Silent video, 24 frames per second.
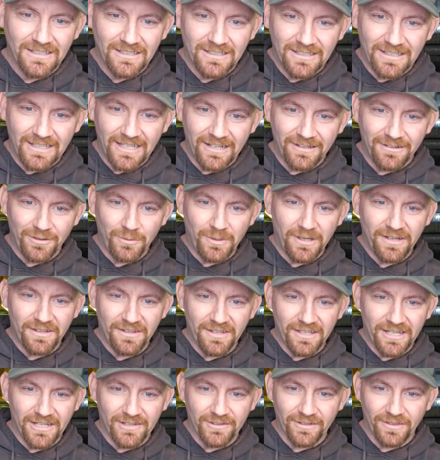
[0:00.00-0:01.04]
I don't know why
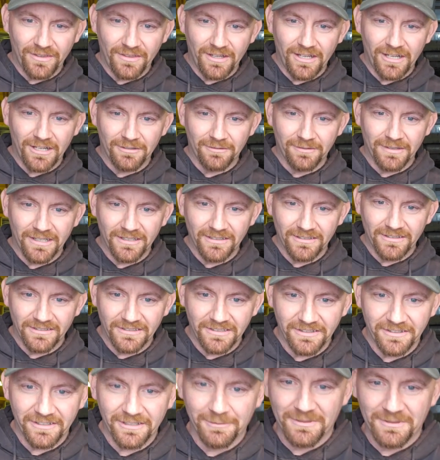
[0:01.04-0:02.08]
they ever thought red
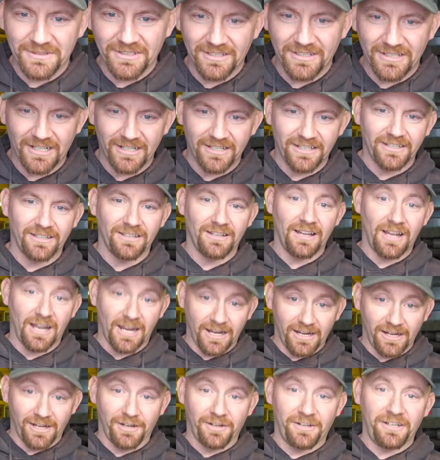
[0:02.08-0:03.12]
interior was a good idea. I
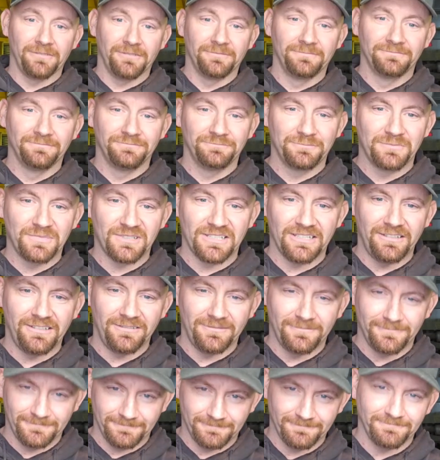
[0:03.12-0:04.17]
agree. See?
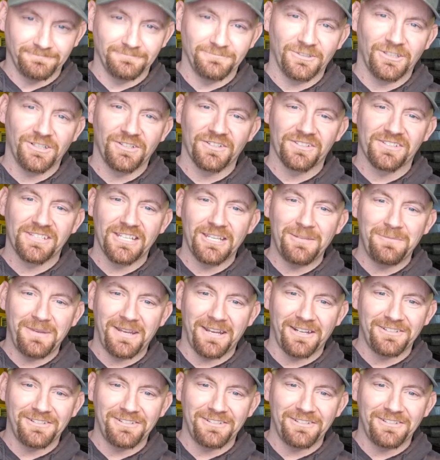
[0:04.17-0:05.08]
We're on the same page.